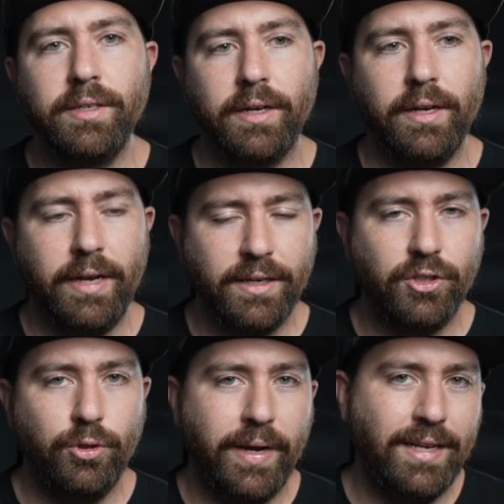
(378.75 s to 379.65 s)
to connect
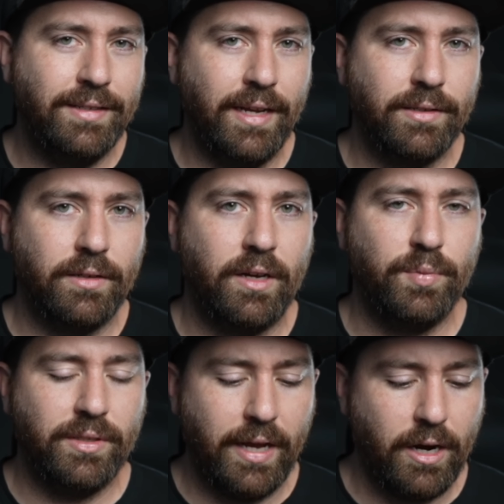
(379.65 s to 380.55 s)
to a desktop
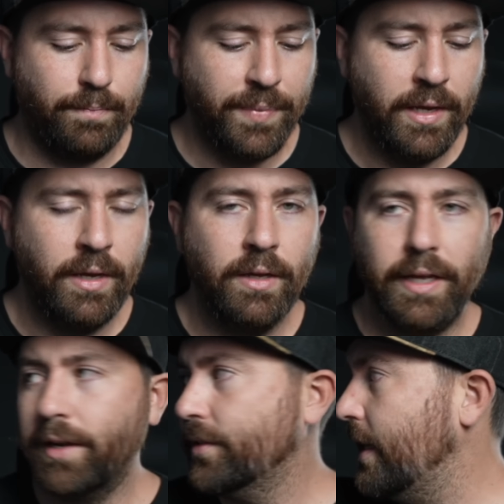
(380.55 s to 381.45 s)
setup.
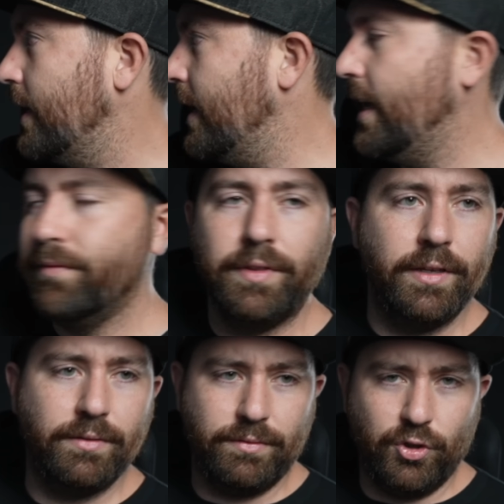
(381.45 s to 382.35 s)
Like I was saying, I have
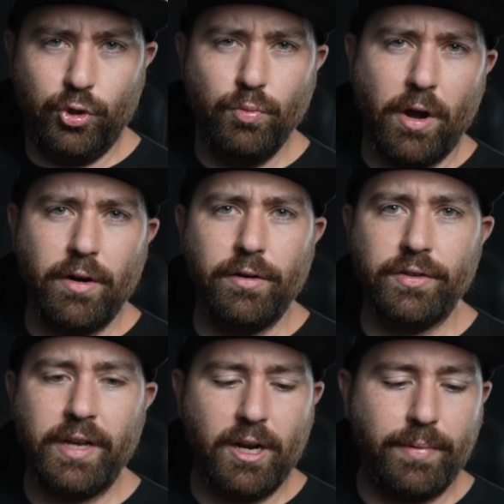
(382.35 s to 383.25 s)
this two monitor
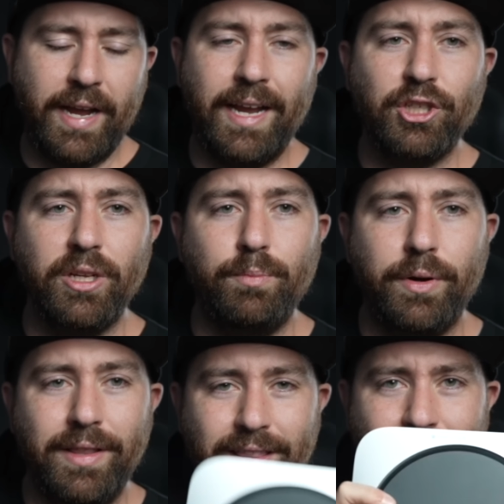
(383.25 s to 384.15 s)
setup. I actually
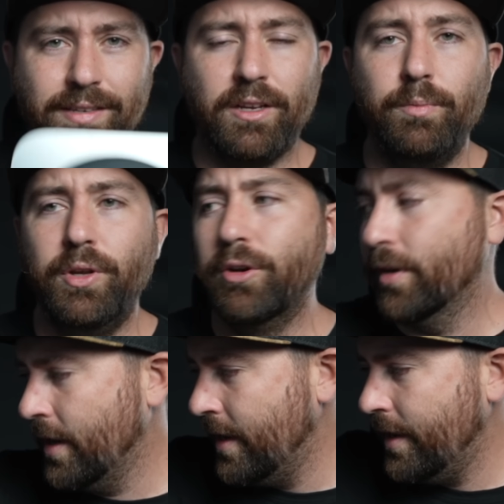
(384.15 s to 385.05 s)
put this
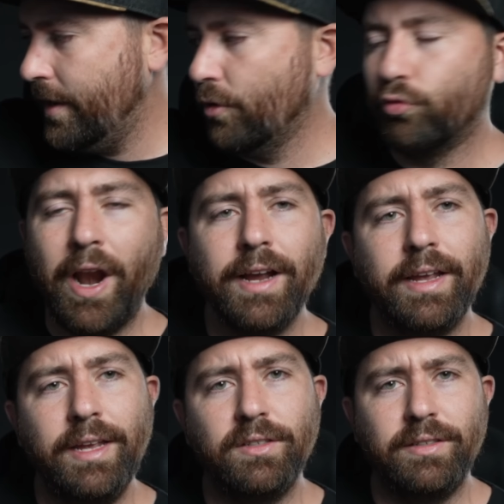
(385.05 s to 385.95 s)
computer in a rack
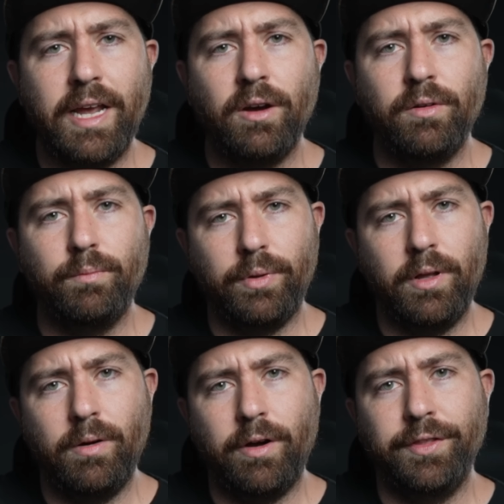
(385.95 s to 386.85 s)
case down
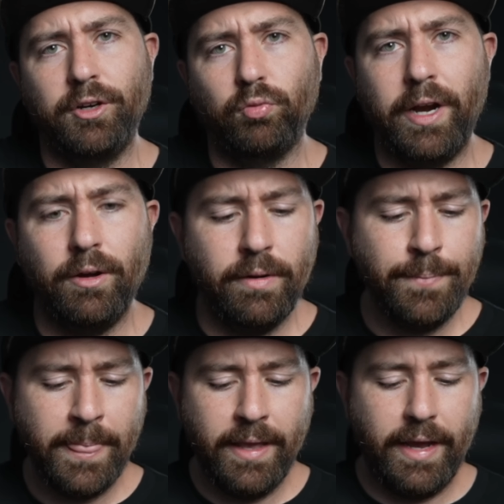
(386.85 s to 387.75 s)
below on the ground,
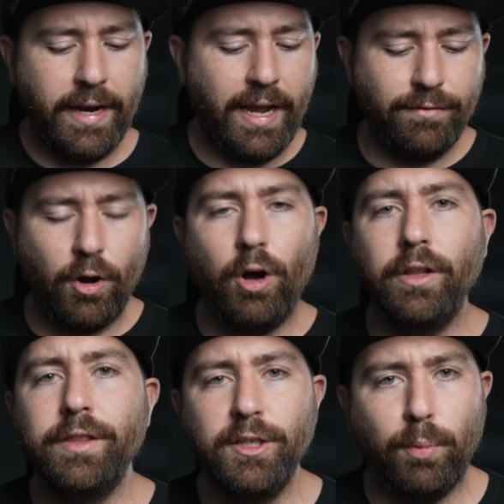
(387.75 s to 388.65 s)
and I have
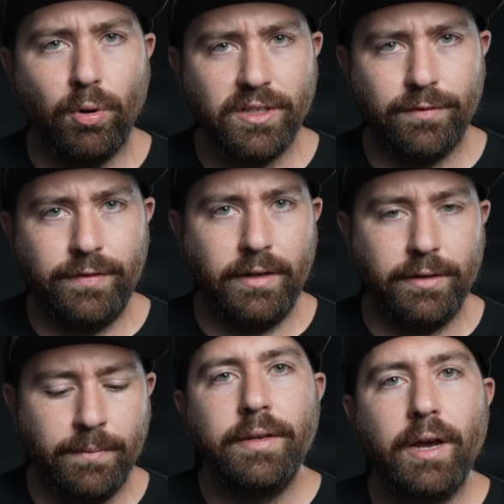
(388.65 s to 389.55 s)
all of these ports
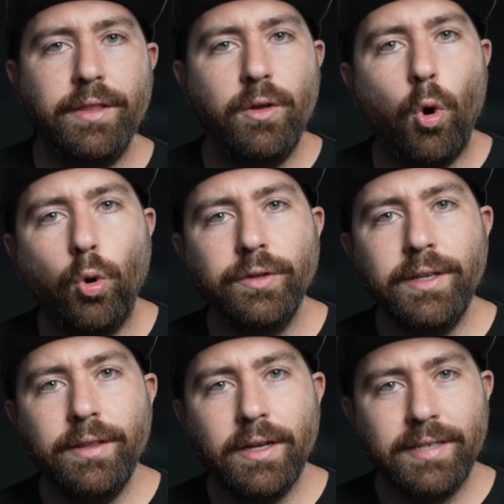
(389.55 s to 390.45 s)
filled. Now, the
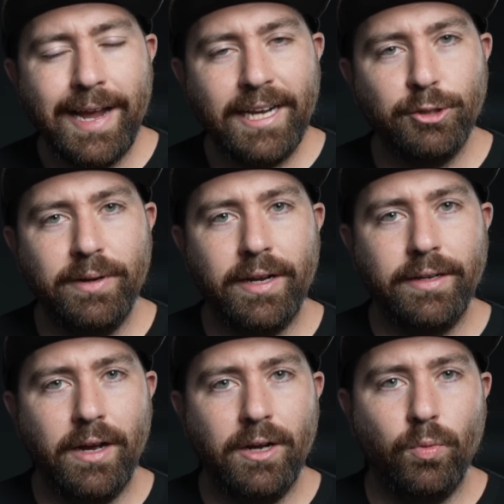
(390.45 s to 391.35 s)
only attachment I
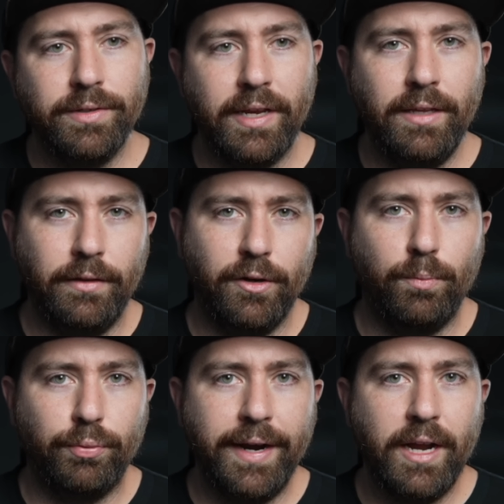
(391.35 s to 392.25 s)
got was a little
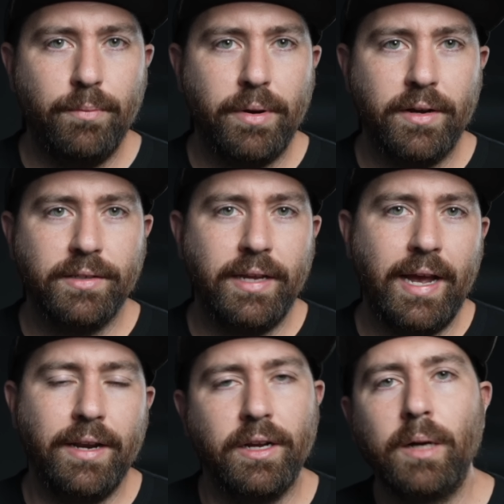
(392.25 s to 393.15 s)
breakout box to
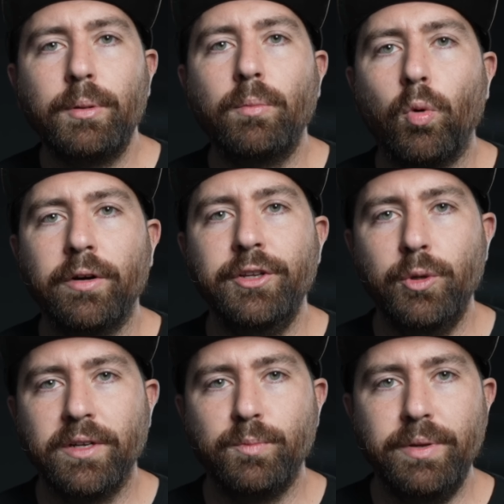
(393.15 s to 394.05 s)
add a couple more
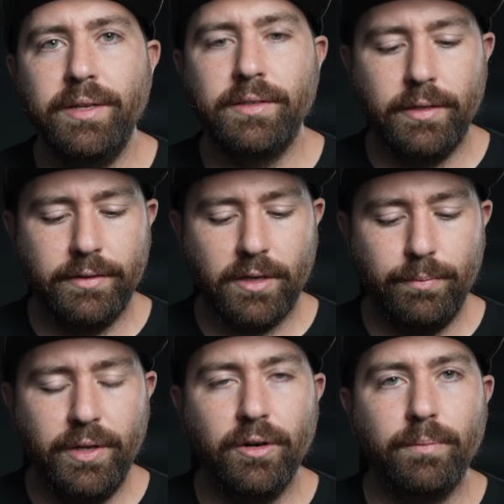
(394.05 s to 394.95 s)
USBs to this
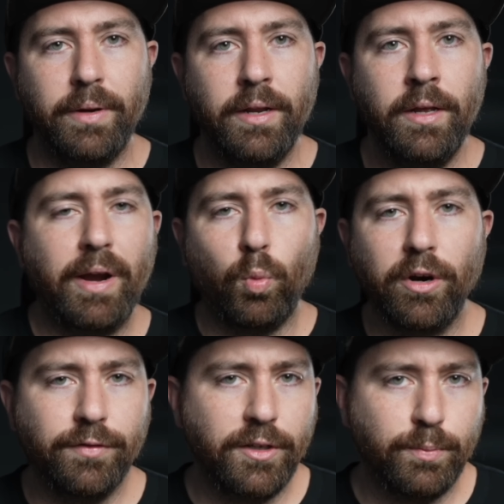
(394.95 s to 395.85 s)
computer, but my
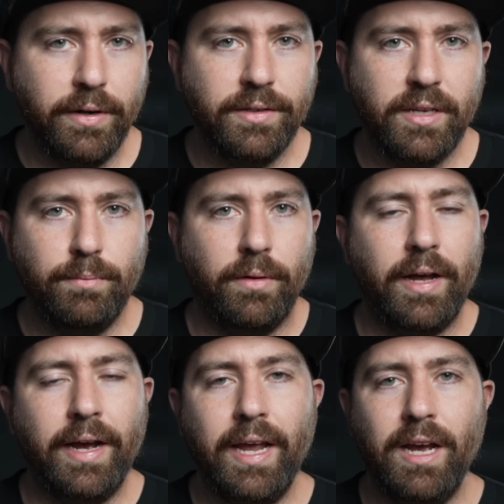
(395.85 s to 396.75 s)
workflow is pretty simple.
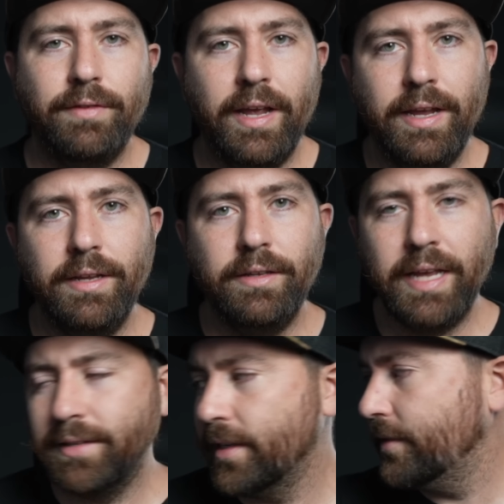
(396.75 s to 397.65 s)
I have a
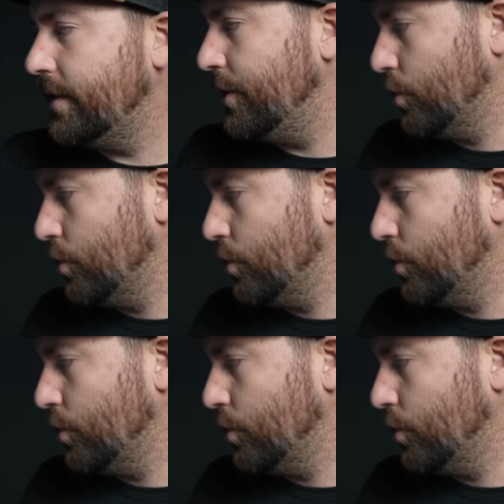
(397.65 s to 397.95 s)
SSD